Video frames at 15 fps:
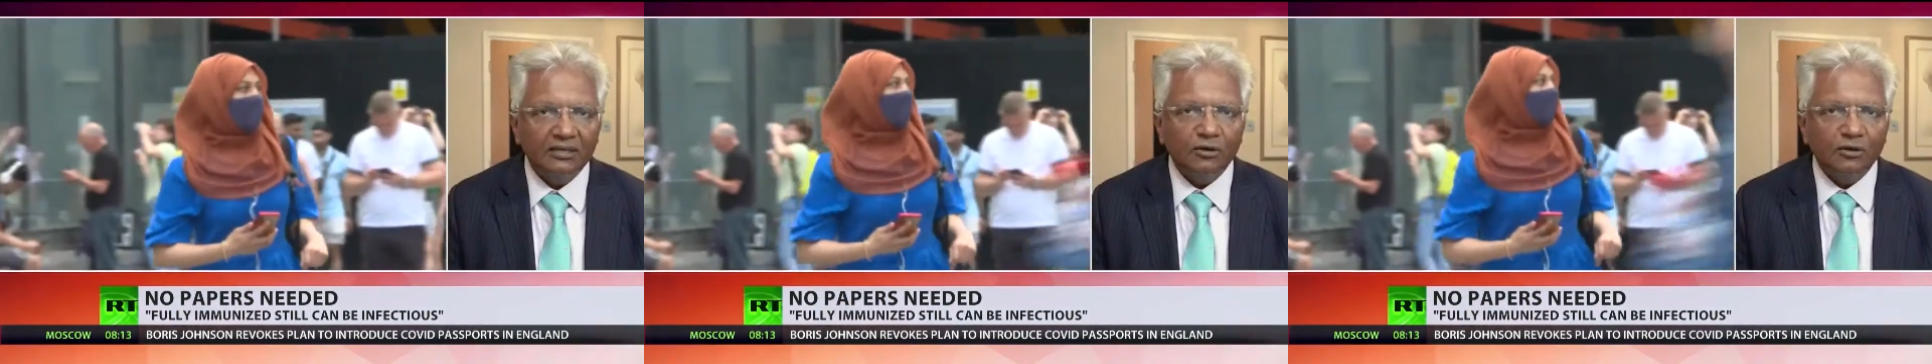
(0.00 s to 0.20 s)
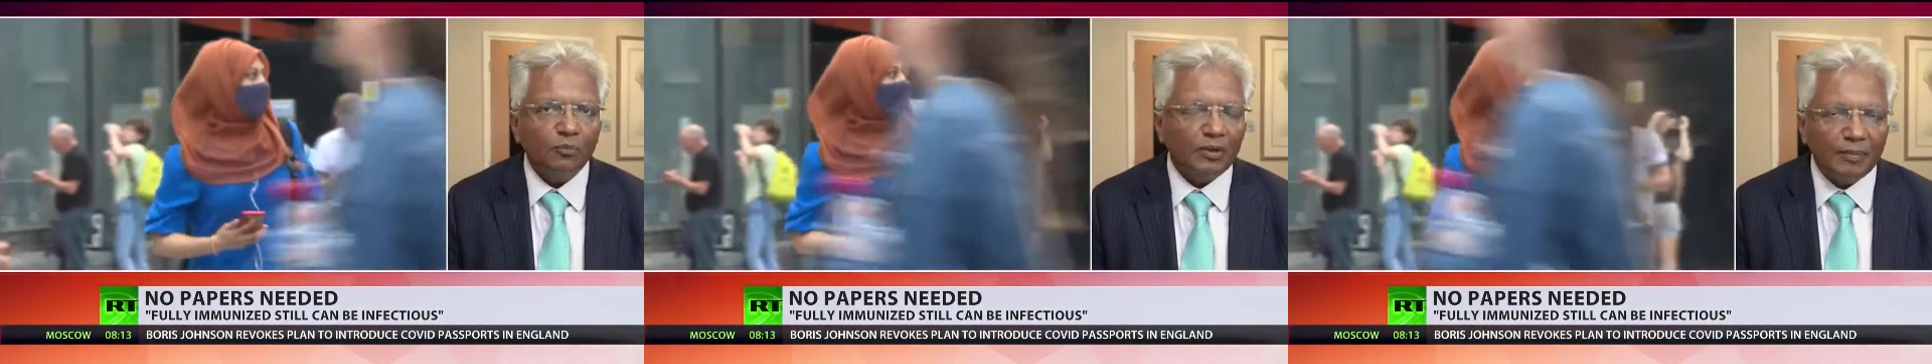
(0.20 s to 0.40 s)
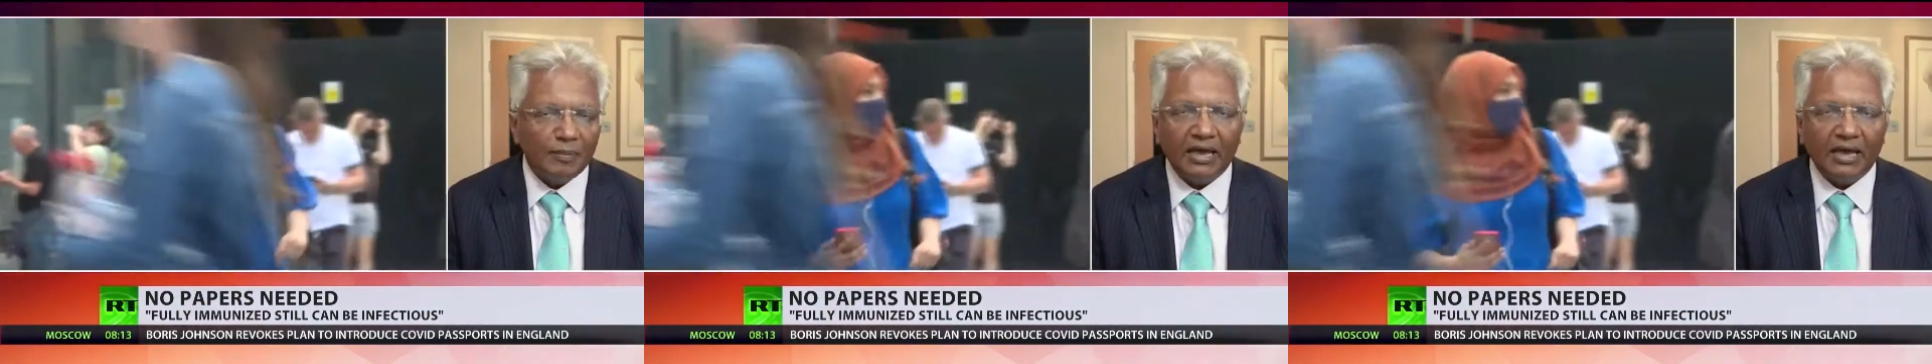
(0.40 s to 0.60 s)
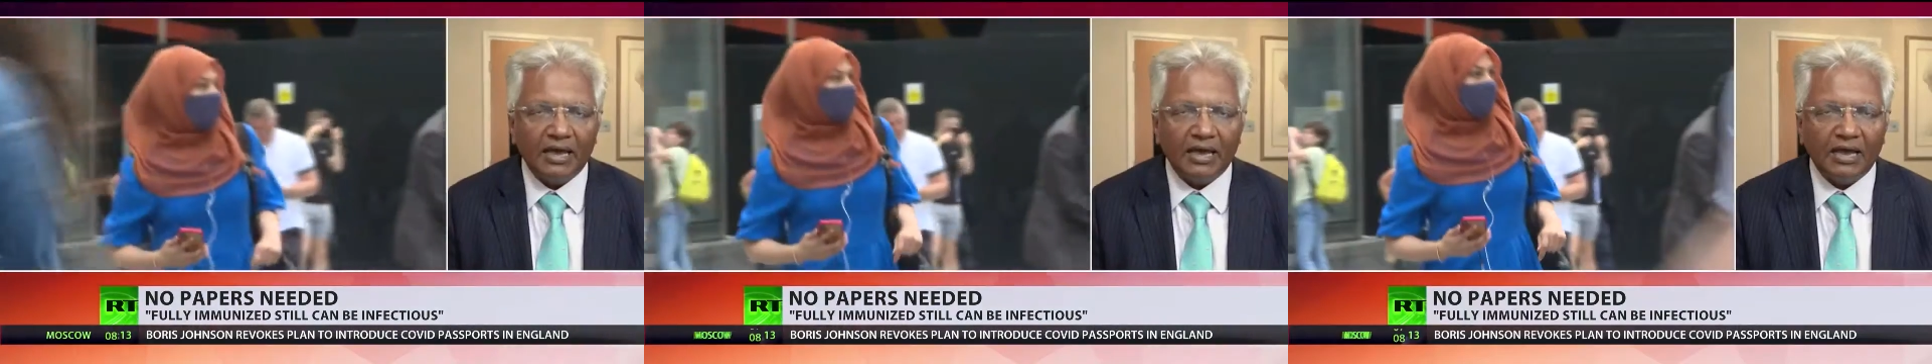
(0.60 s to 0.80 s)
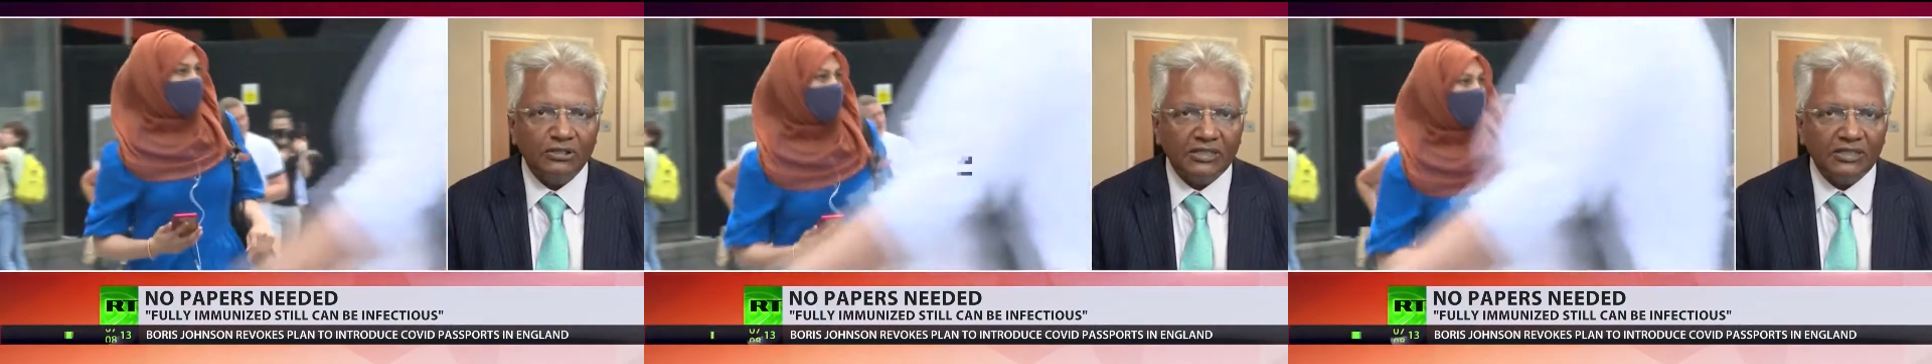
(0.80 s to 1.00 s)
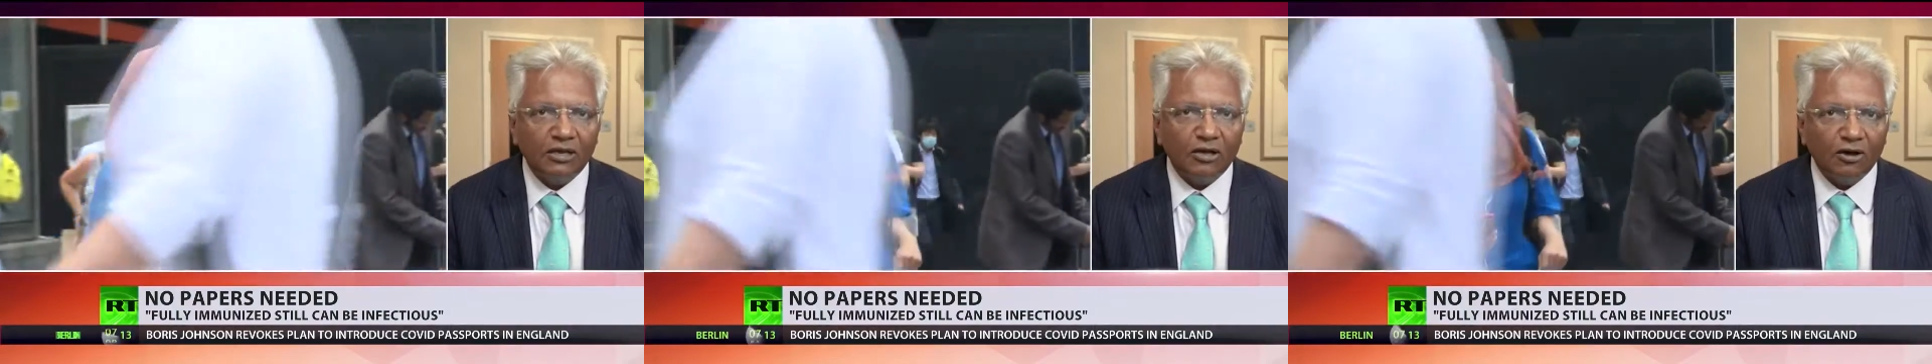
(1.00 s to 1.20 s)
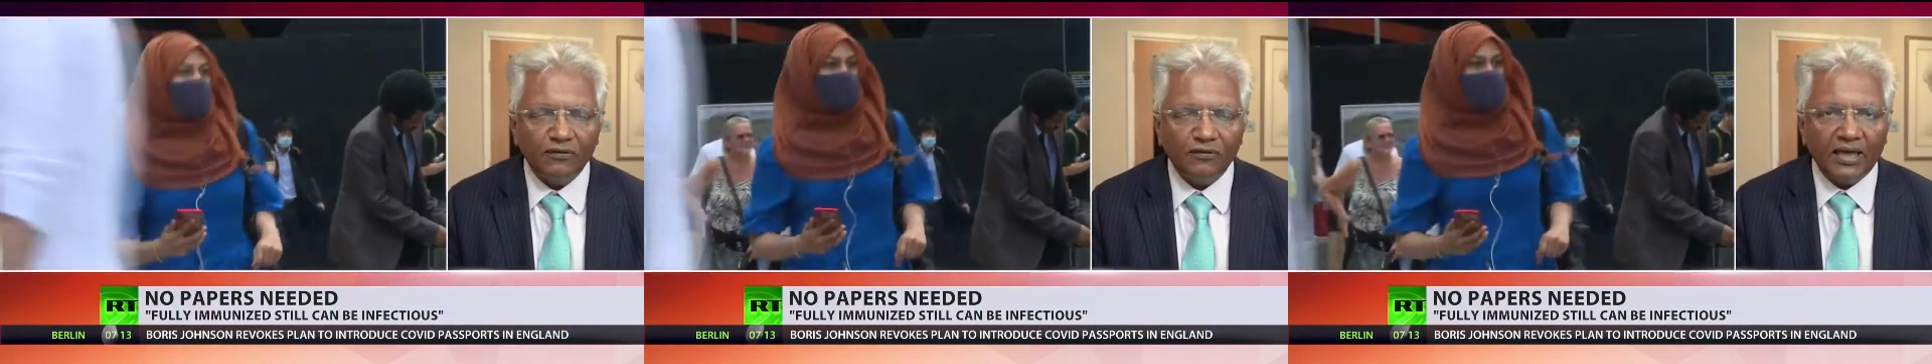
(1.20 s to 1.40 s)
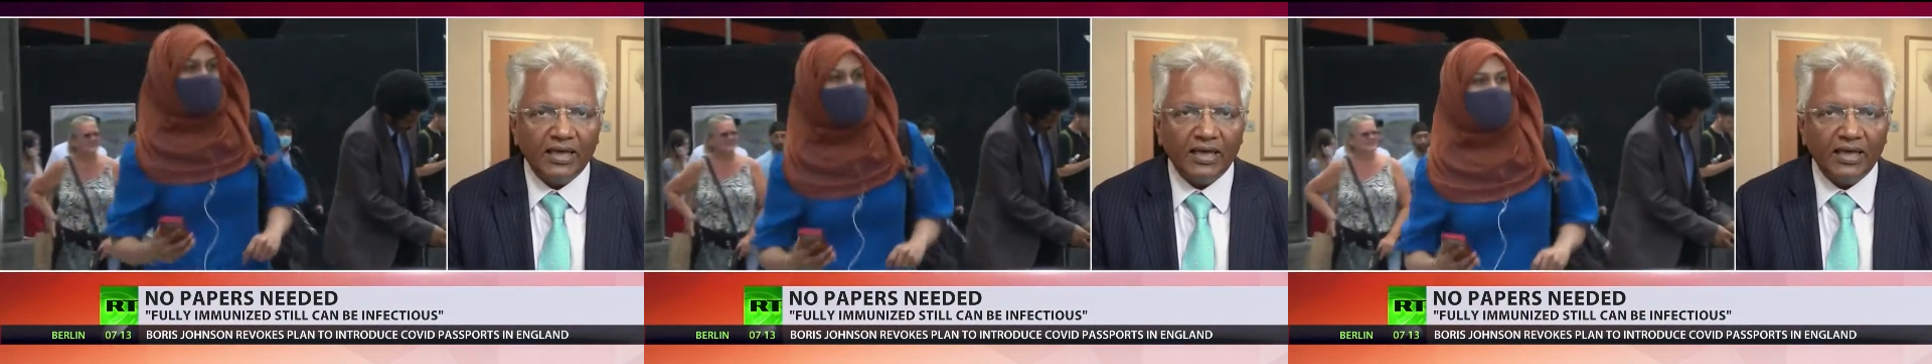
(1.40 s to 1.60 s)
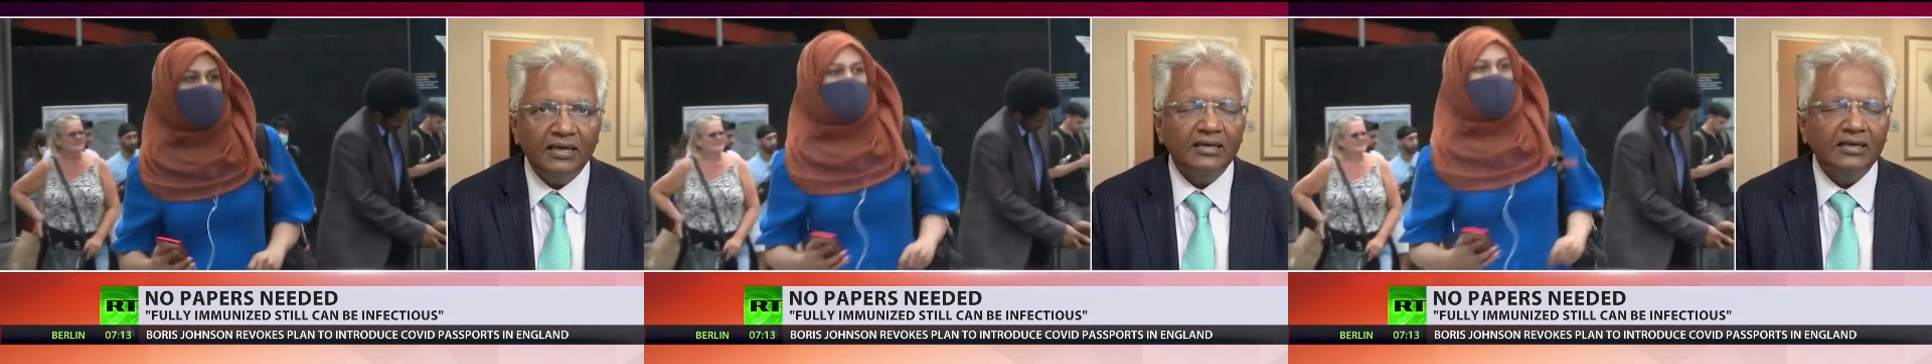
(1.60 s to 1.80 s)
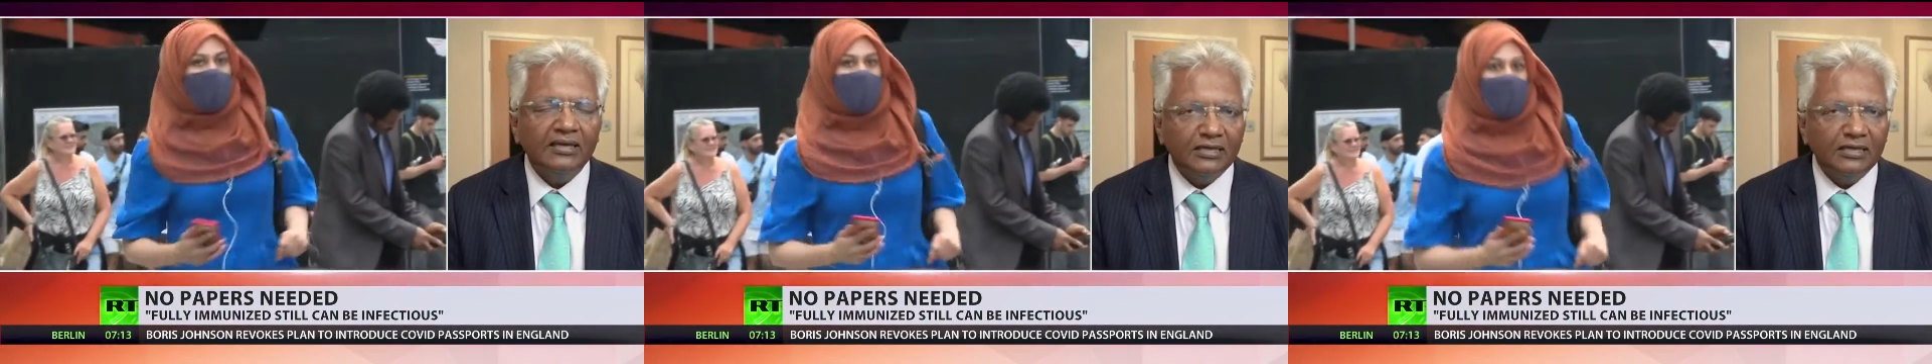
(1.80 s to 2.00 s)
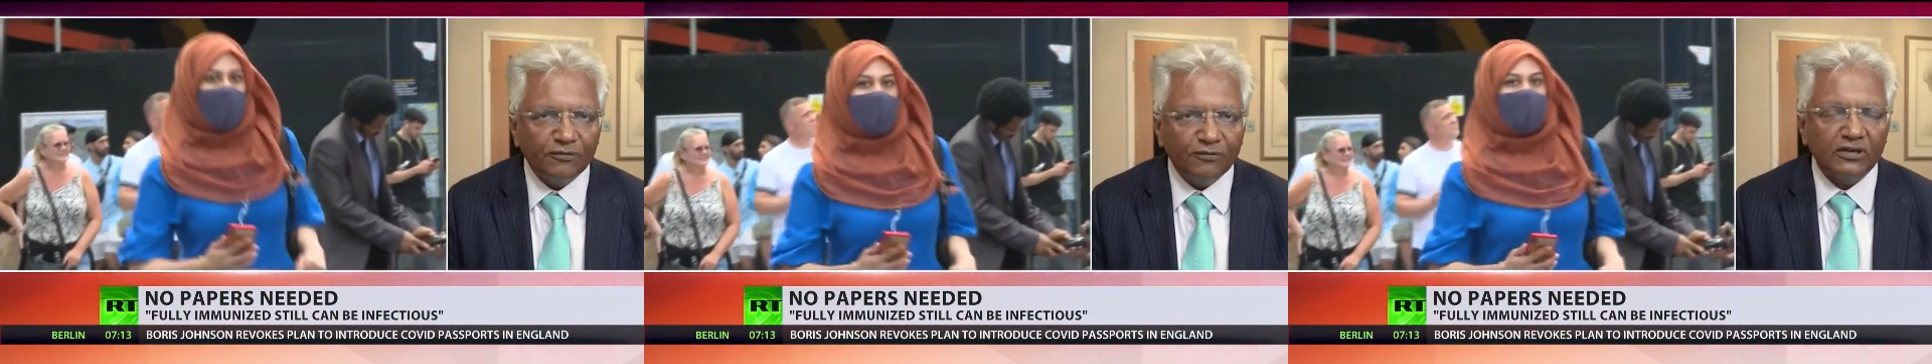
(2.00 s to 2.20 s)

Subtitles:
we may have to think of a different